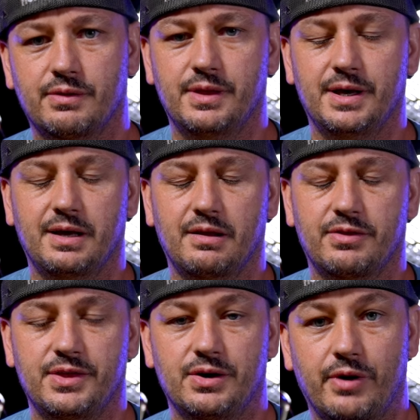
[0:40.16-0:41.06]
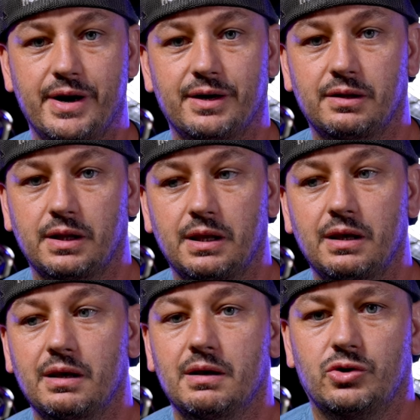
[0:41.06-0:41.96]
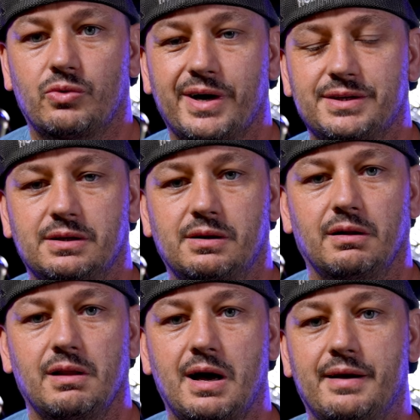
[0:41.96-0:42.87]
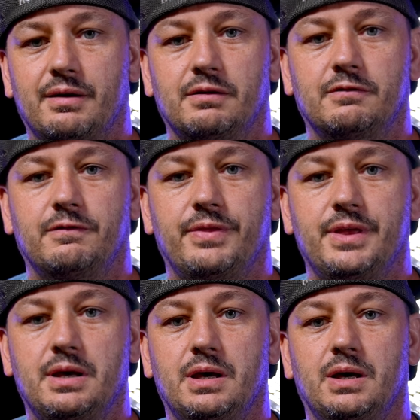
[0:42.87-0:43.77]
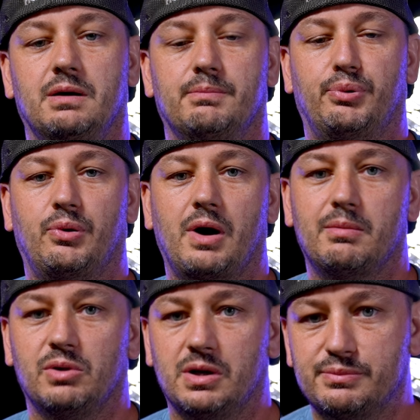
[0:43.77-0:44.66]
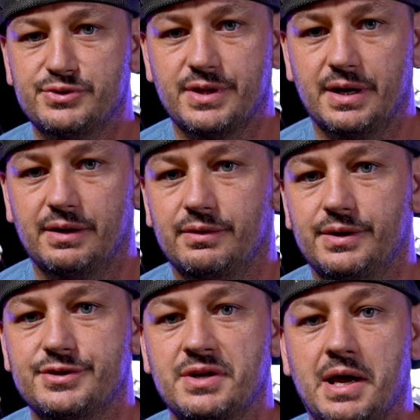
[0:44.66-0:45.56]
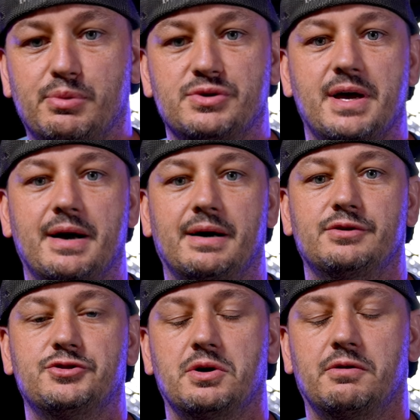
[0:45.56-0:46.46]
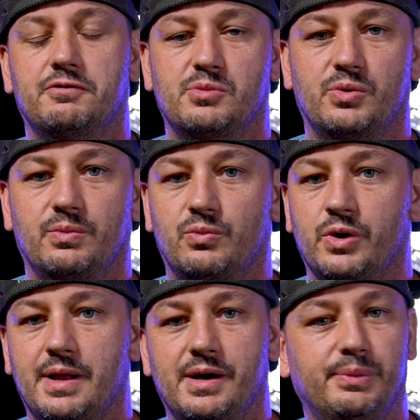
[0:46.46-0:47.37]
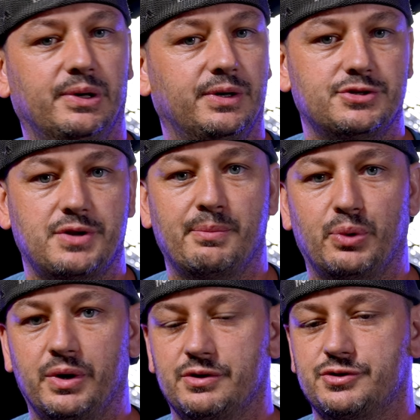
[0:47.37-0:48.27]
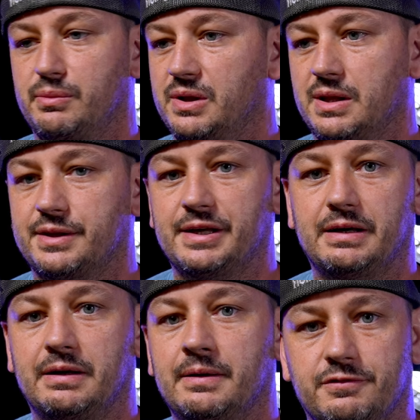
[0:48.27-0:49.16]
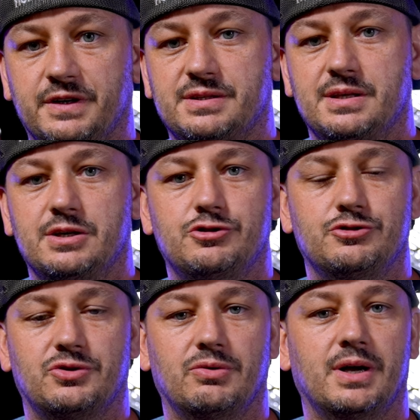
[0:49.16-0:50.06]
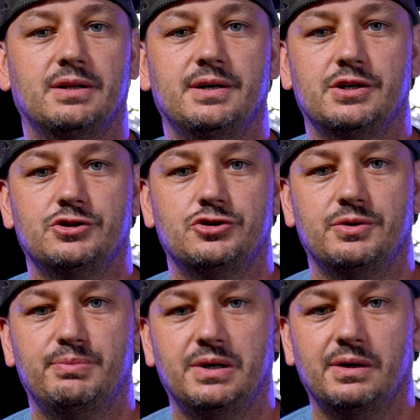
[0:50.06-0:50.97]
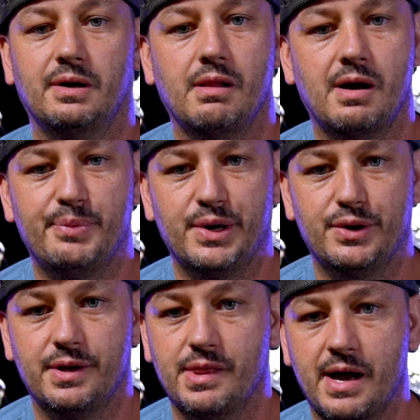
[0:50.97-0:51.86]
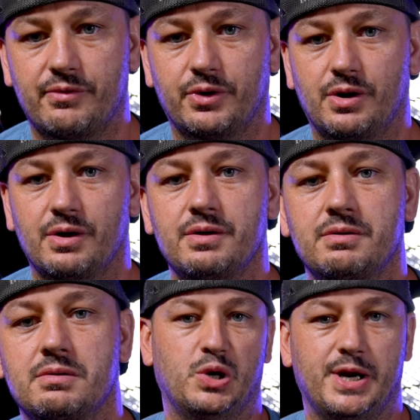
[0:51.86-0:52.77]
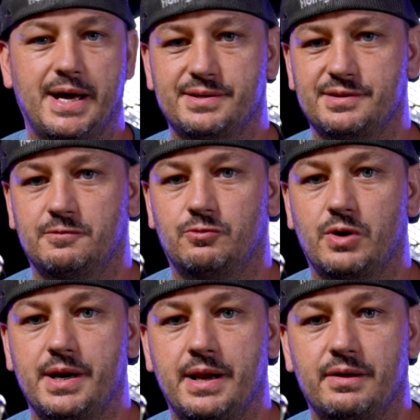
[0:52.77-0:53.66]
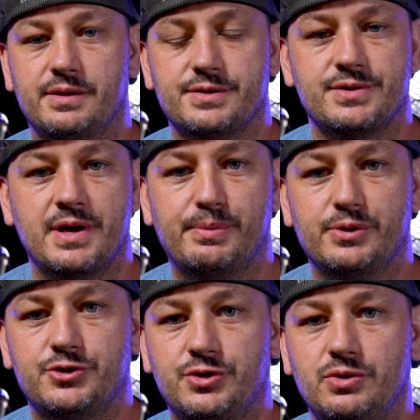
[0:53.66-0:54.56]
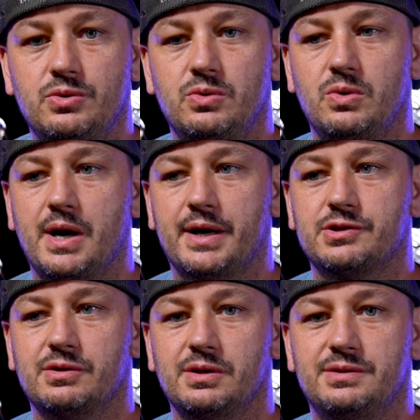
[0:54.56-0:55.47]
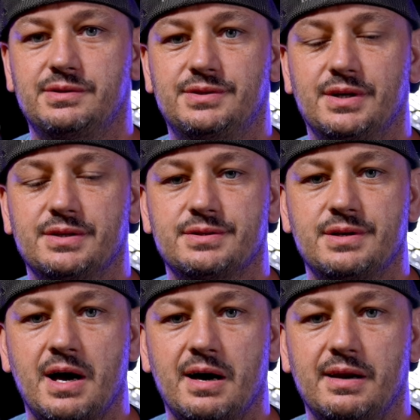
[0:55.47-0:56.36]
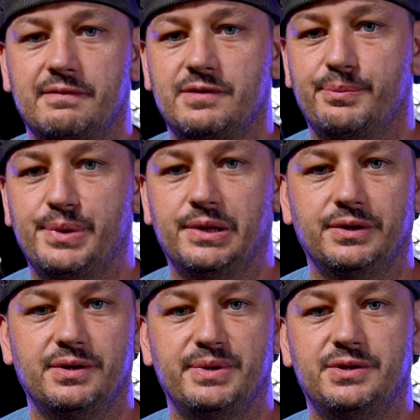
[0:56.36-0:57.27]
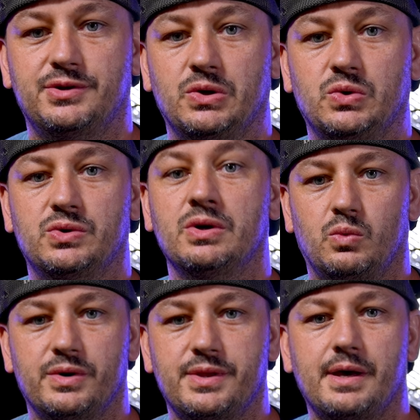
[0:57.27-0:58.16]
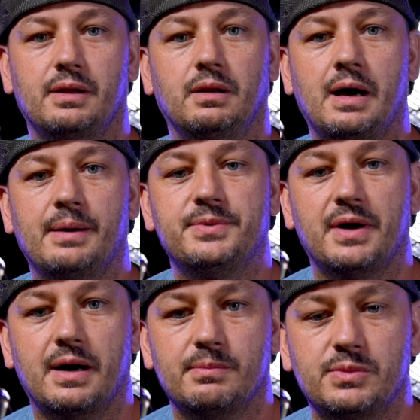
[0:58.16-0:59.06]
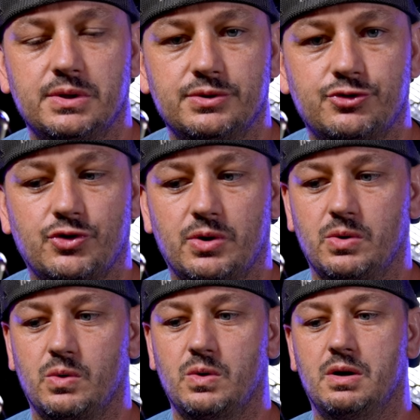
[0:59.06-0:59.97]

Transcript: they theoretically corrected a lot of the problems that the snipers had. So from a reliability standpoint, assuming that they fixed the issues correctly, it should be a lot better in that regard. But as of right now, the Sniper 2 actually does not have the ability to be tuned with a laptop. So